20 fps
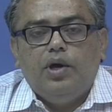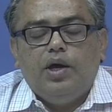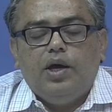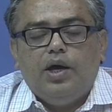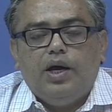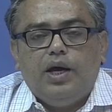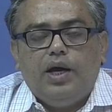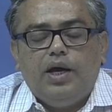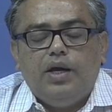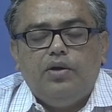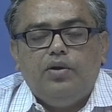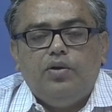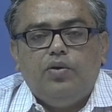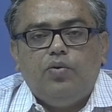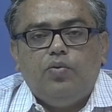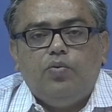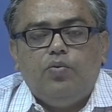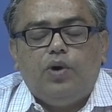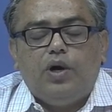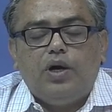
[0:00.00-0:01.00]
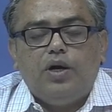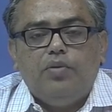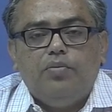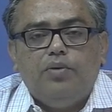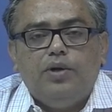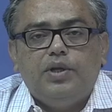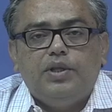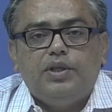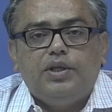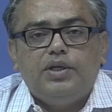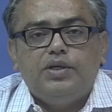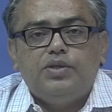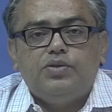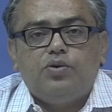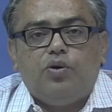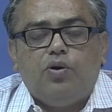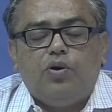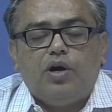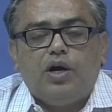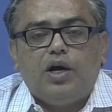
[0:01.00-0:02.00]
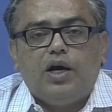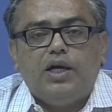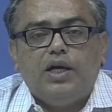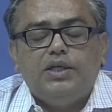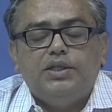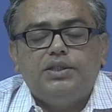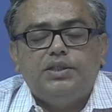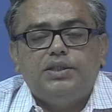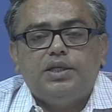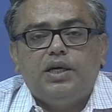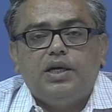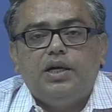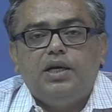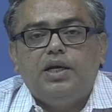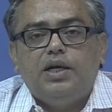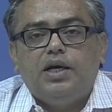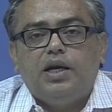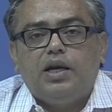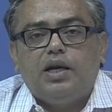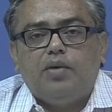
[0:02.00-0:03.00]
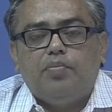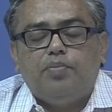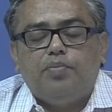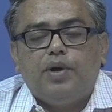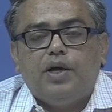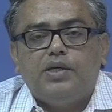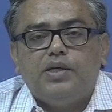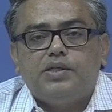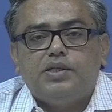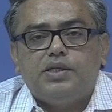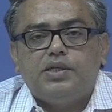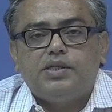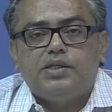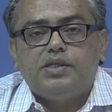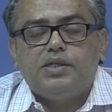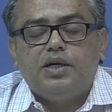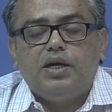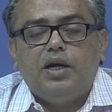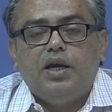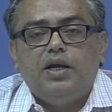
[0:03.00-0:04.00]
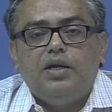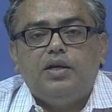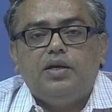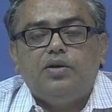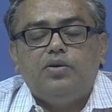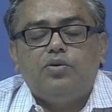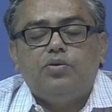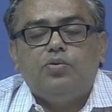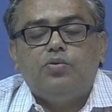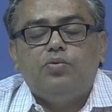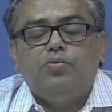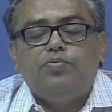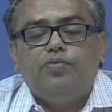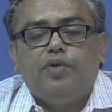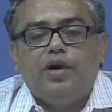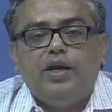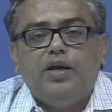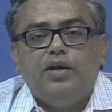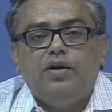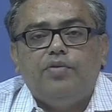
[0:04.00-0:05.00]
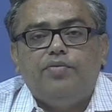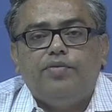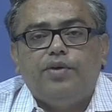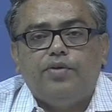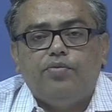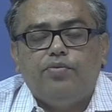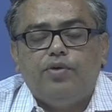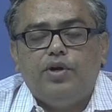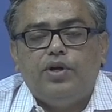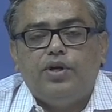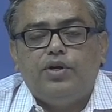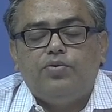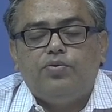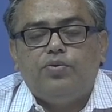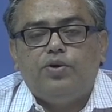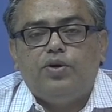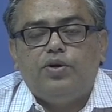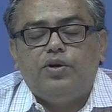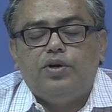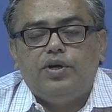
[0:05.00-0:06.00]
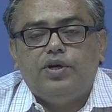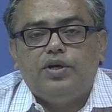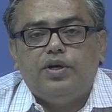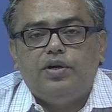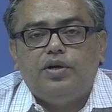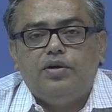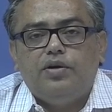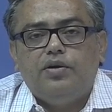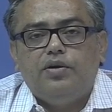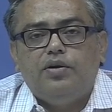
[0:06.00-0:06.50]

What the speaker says: and whatever these organizational legal compliances relating to filing of annual return,